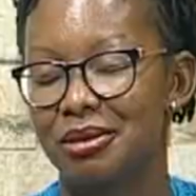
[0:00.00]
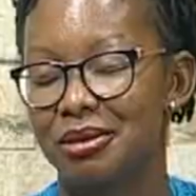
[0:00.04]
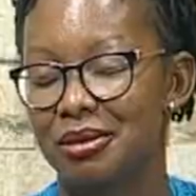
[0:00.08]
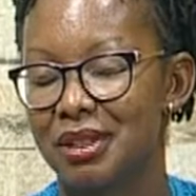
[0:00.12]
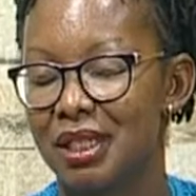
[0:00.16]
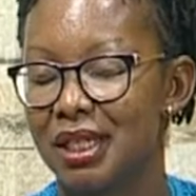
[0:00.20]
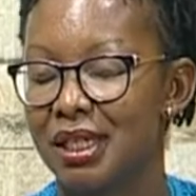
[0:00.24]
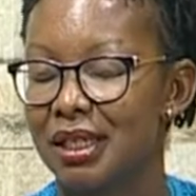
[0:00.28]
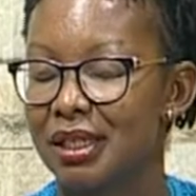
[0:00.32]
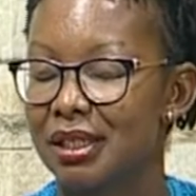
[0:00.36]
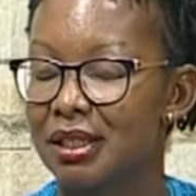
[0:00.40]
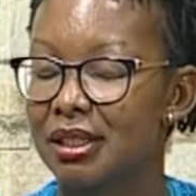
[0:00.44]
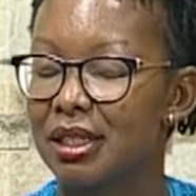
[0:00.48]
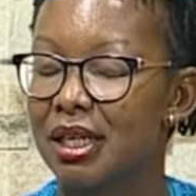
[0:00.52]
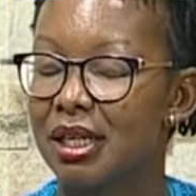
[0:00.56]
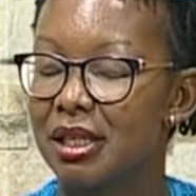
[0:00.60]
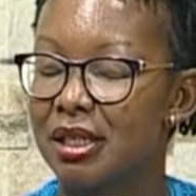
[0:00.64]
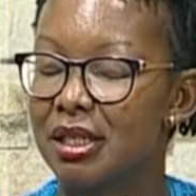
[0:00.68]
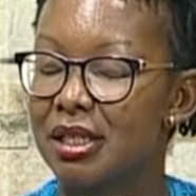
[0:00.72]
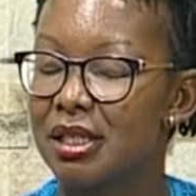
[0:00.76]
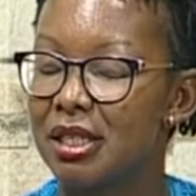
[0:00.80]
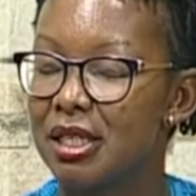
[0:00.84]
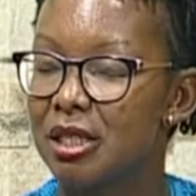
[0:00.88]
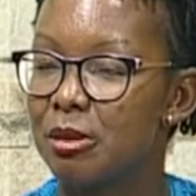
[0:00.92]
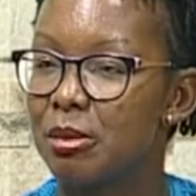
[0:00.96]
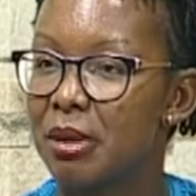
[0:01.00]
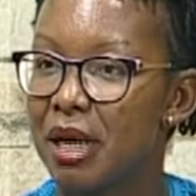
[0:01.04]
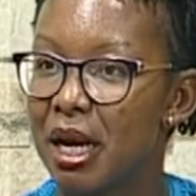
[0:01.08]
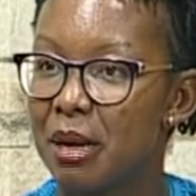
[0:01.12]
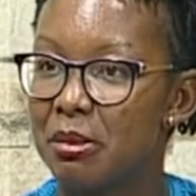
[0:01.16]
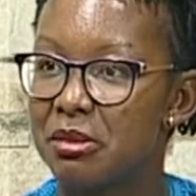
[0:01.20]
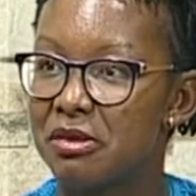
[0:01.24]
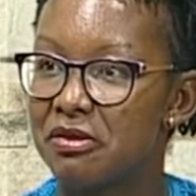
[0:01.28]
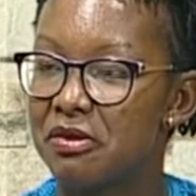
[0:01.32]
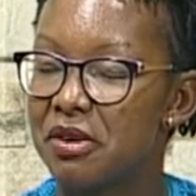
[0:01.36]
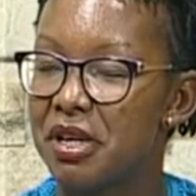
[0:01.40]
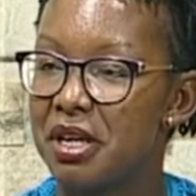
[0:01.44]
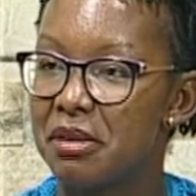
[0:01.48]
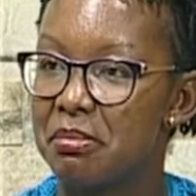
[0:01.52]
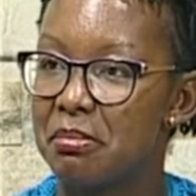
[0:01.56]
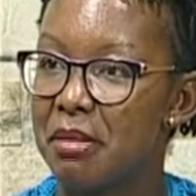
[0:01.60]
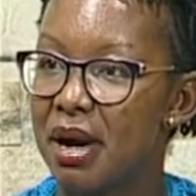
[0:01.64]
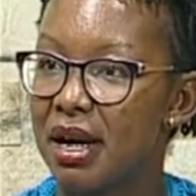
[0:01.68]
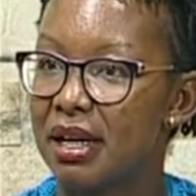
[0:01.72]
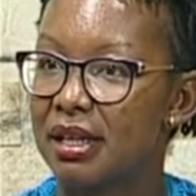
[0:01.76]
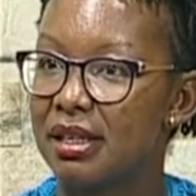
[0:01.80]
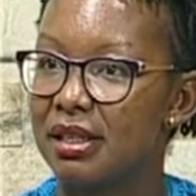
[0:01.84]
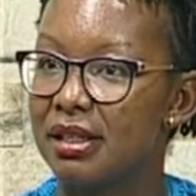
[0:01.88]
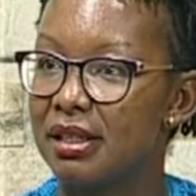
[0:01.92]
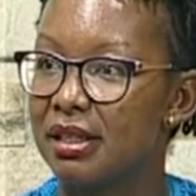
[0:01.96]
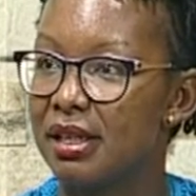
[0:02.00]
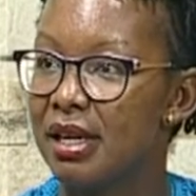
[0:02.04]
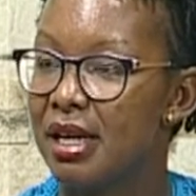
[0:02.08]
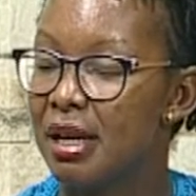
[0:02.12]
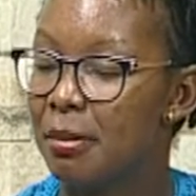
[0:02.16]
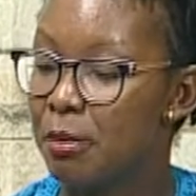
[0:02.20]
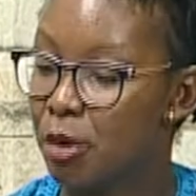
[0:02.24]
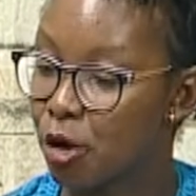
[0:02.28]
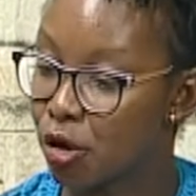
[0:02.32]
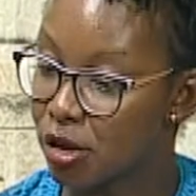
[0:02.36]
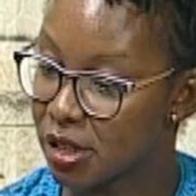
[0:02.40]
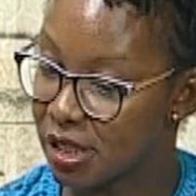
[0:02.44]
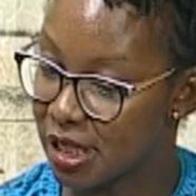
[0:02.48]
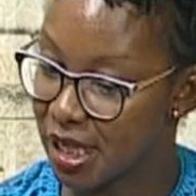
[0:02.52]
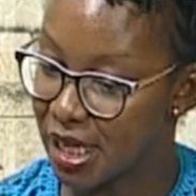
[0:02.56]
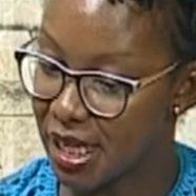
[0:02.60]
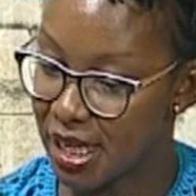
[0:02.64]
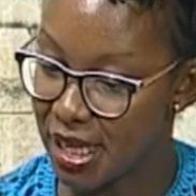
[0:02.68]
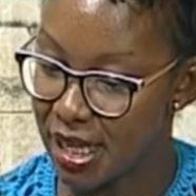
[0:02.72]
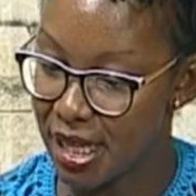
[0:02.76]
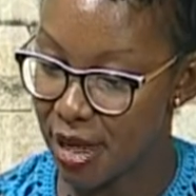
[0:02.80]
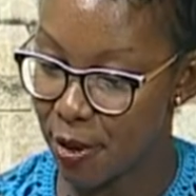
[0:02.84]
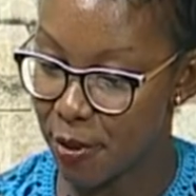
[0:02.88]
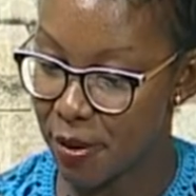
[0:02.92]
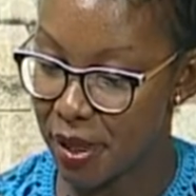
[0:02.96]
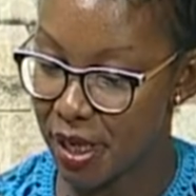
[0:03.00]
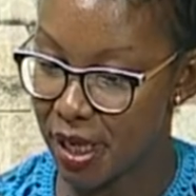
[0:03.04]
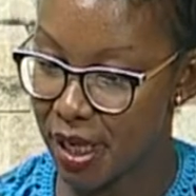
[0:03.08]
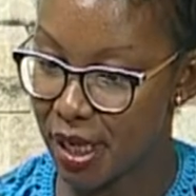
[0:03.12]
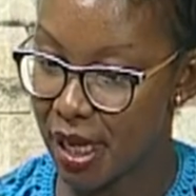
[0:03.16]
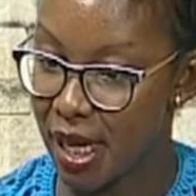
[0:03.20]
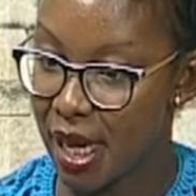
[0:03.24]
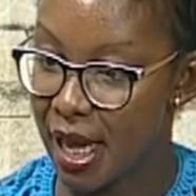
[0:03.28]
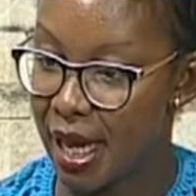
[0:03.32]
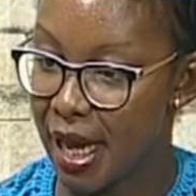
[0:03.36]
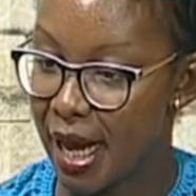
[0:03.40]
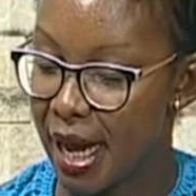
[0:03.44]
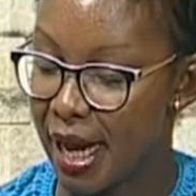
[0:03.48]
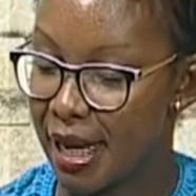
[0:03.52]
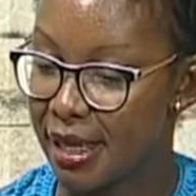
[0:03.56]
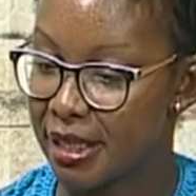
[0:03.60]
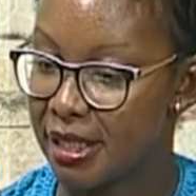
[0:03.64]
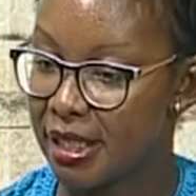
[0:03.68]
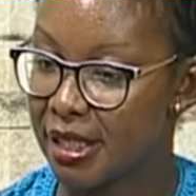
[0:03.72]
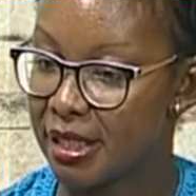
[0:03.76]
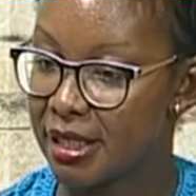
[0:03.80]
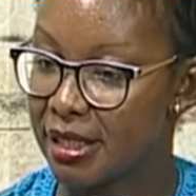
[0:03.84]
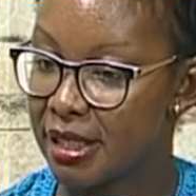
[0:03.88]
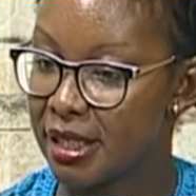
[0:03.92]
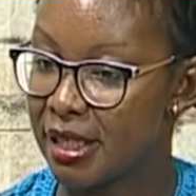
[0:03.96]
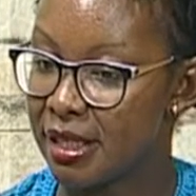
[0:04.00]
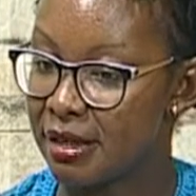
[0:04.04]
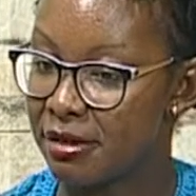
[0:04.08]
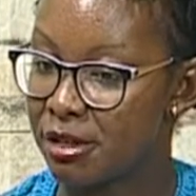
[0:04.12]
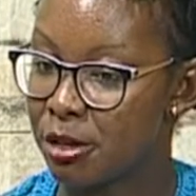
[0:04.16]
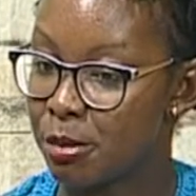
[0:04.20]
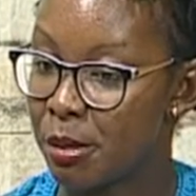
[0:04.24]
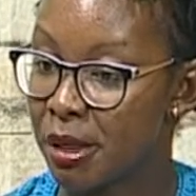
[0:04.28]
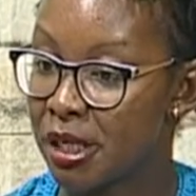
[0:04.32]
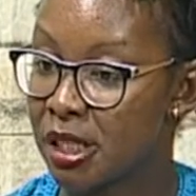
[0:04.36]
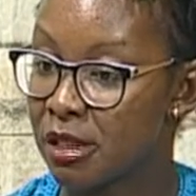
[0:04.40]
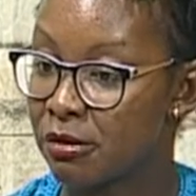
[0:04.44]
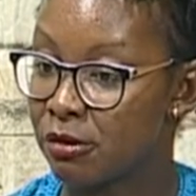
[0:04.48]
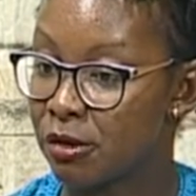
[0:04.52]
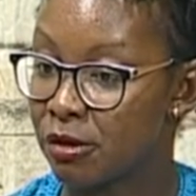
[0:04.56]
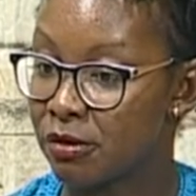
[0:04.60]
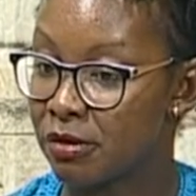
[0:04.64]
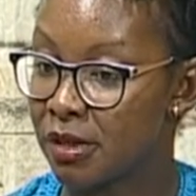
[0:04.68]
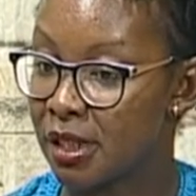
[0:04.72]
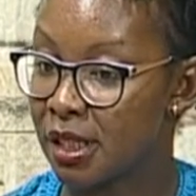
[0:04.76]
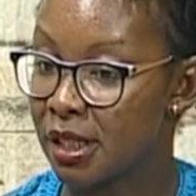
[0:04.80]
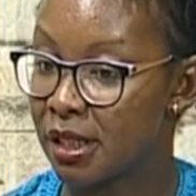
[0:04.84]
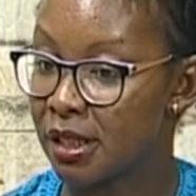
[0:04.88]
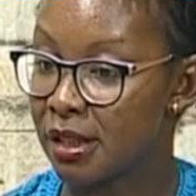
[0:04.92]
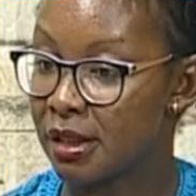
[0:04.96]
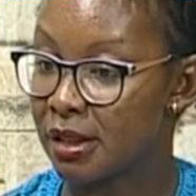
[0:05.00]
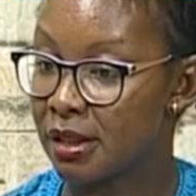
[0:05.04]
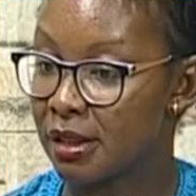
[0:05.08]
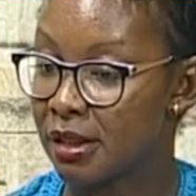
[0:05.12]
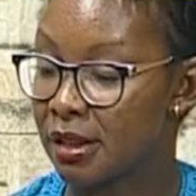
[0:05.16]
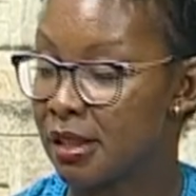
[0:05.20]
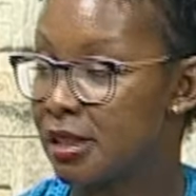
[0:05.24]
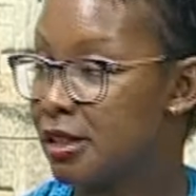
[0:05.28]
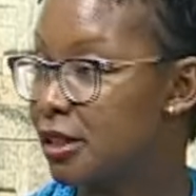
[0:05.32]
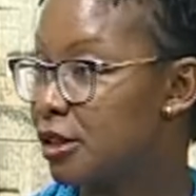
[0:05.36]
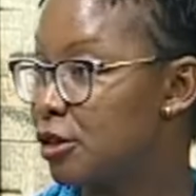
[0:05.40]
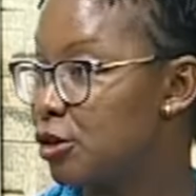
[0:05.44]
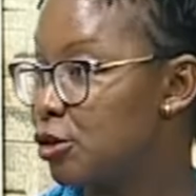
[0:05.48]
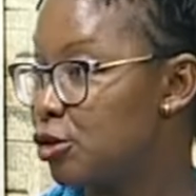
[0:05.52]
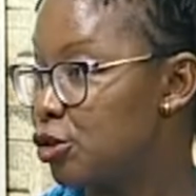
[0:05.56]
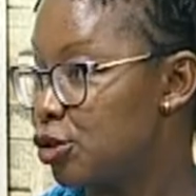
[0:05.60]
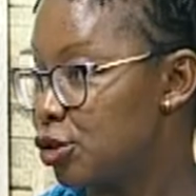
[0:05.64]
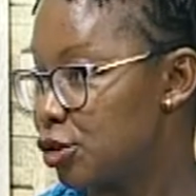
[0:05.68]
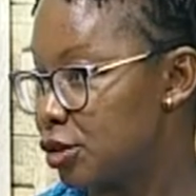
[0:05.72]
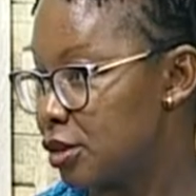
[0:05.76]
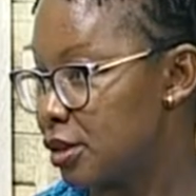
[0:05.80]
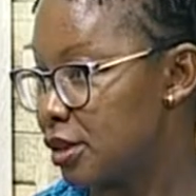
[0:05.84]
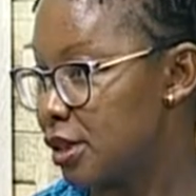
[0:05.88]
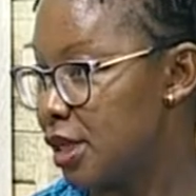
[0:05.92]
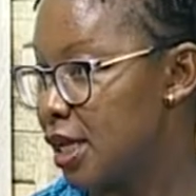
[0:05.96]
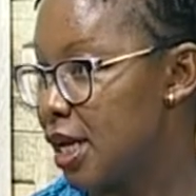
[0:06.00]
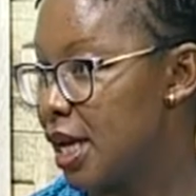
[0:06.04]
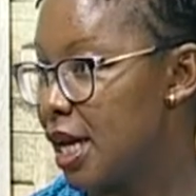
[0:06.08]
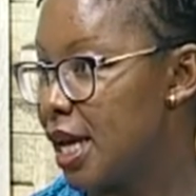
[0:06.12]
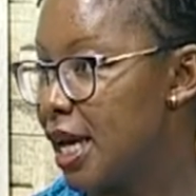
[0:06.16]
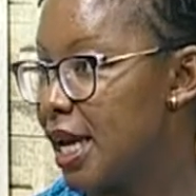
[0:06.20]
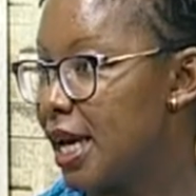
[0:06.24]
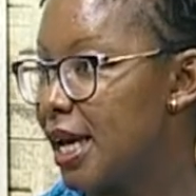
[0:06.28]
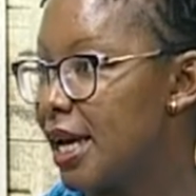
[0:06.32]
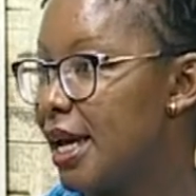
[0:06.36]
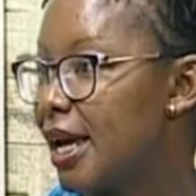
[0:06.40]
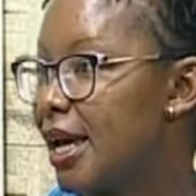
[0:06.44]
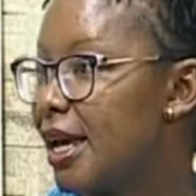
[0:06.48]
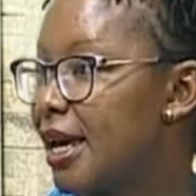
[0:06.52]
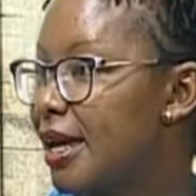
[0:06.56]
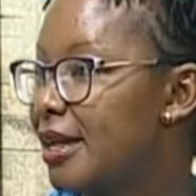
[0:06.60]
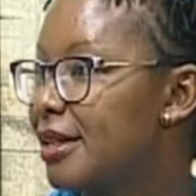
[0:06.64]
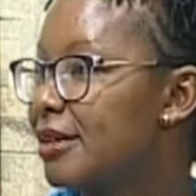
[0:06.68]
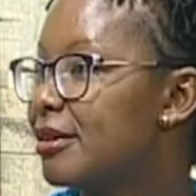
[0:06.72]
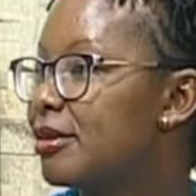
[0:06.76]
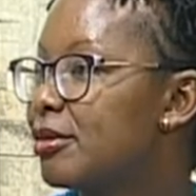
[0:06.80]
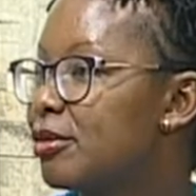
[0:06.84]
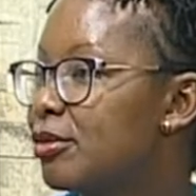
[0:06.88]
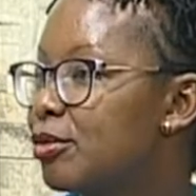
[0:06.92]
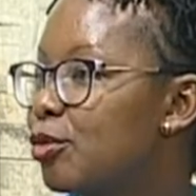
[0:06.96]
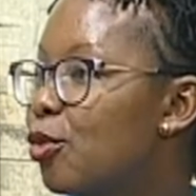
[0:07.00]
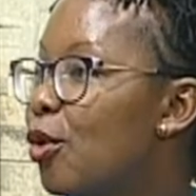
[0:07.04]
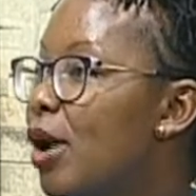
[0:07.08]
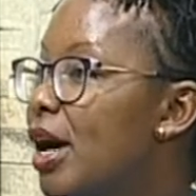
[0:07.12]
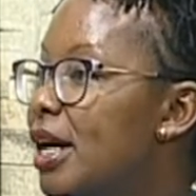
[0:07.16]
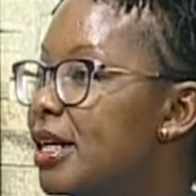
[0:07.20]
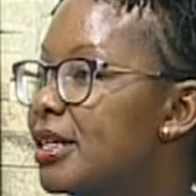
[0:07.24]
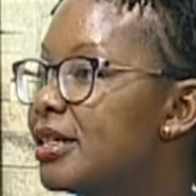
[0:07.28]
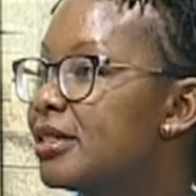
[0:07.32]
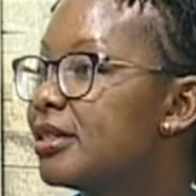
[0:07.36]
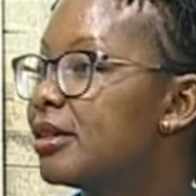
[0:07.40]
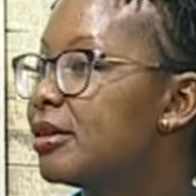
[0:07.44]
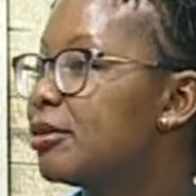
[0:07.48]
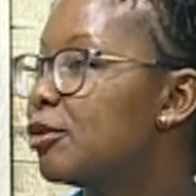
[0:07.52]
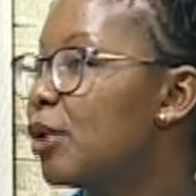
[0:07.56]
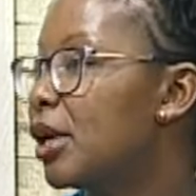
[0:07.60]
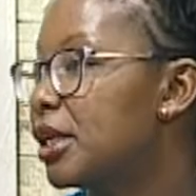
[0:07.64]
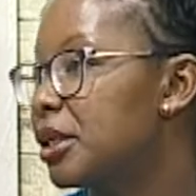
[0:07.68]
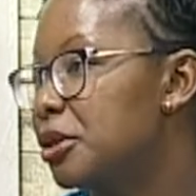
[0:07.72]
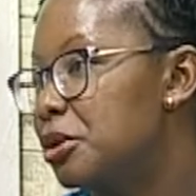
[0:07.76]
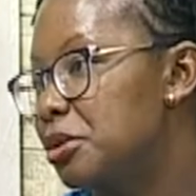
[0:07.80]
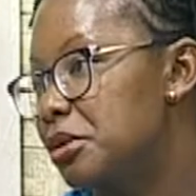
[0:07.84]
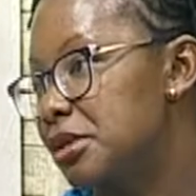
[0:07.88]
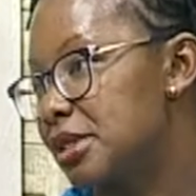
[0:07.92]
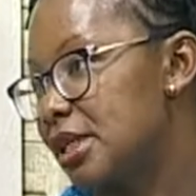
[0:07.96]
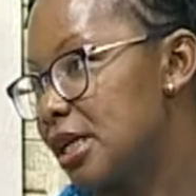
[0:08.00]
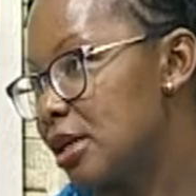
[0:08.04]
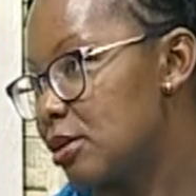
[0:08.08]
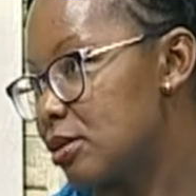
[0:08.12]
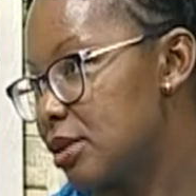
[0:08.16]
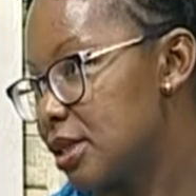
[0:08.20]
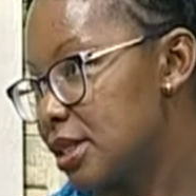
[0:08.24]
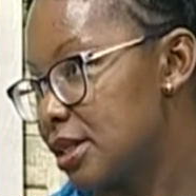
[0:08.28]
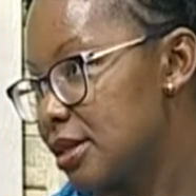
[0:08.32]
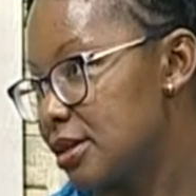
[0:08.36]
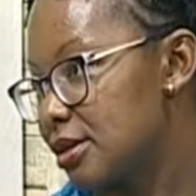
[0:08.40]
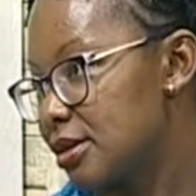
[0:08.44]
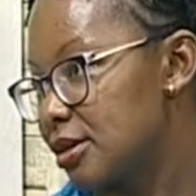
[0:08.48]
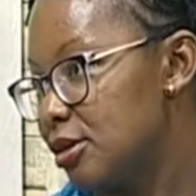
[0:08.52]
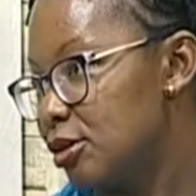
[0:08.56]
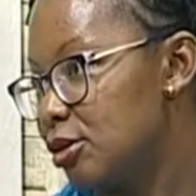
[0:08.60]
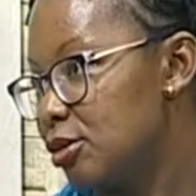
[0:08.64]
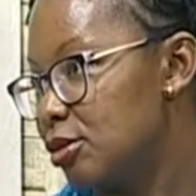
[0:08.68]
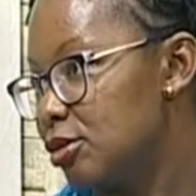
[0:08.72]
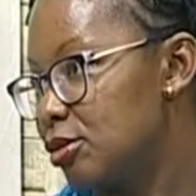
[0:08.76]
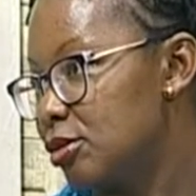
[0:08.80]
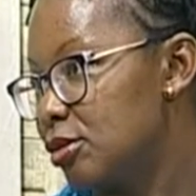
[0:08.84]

I wouldn't it advise can, you it pick on another. Murky. Yeah. Because in a way, the, irrespective of the institution, mm. what goes out. You know